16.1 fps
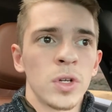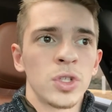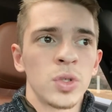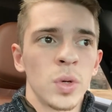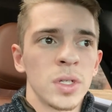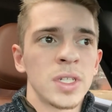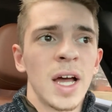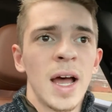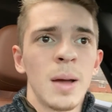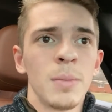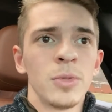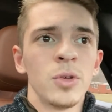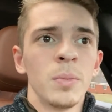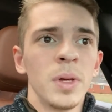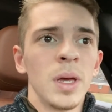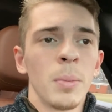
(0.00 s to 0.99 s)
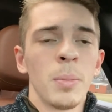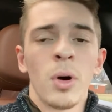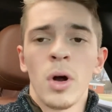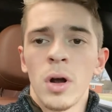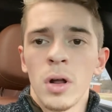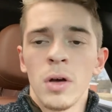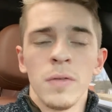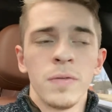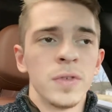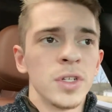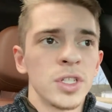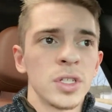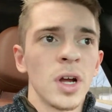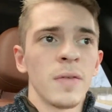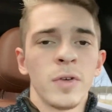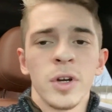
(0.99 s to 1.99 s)
a short time to be a part of
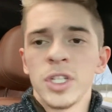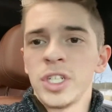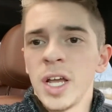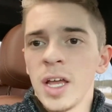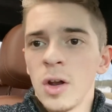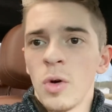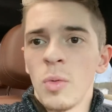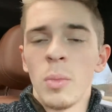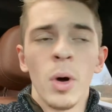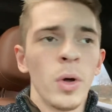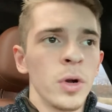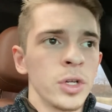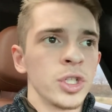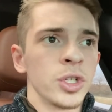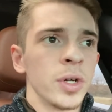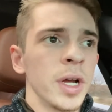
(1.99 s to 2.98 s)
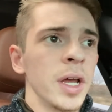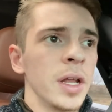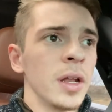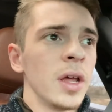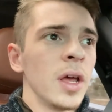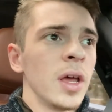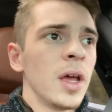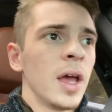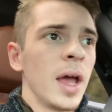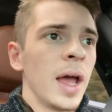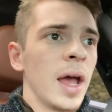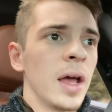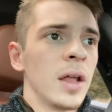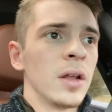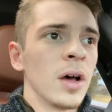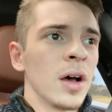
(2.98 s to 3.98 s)
Discovery Channel, Motor Trend,
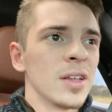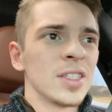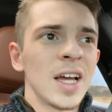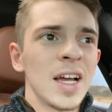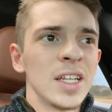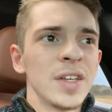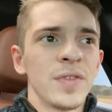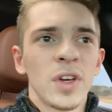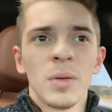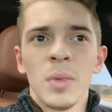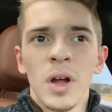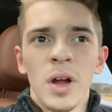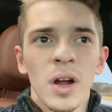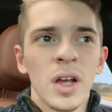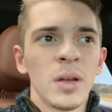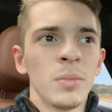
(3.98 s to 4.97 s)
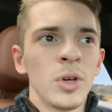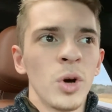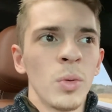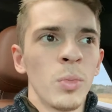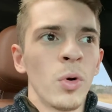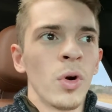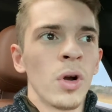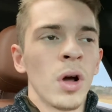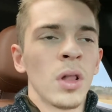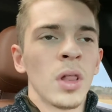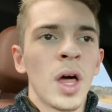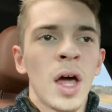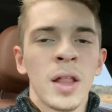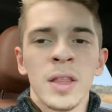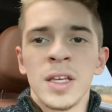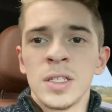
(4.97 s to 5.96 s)
and Scientific American, Billboard, a
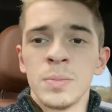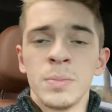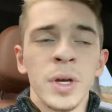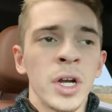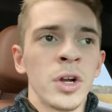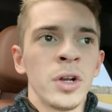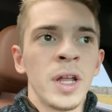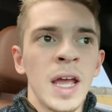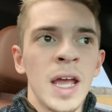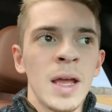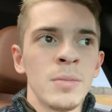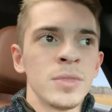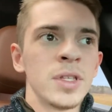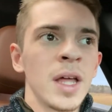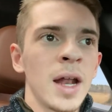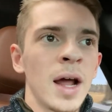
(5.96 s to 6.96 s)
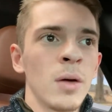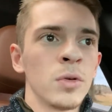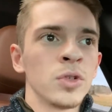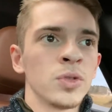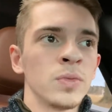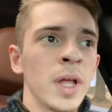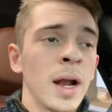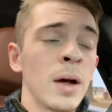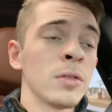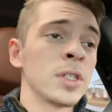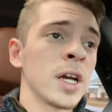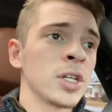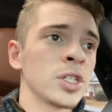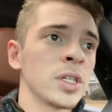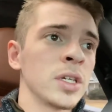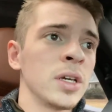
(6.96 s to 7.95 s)
lot of these bigger names that I was
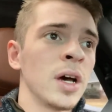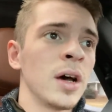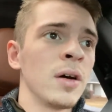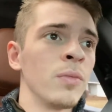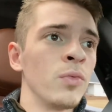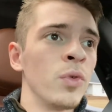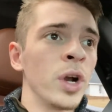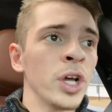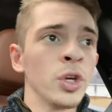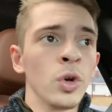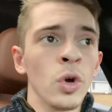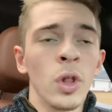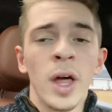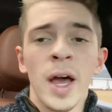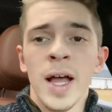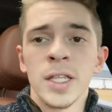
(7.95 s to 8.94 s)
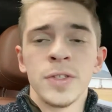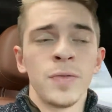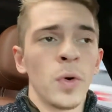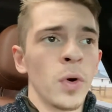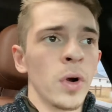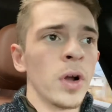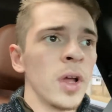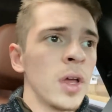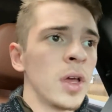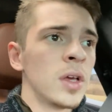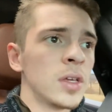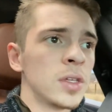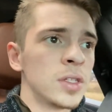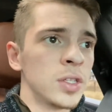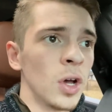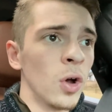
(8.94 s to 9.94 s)
actually running Google ads for.
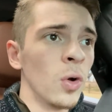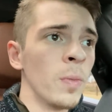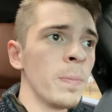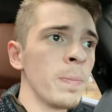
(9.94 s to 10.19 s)
So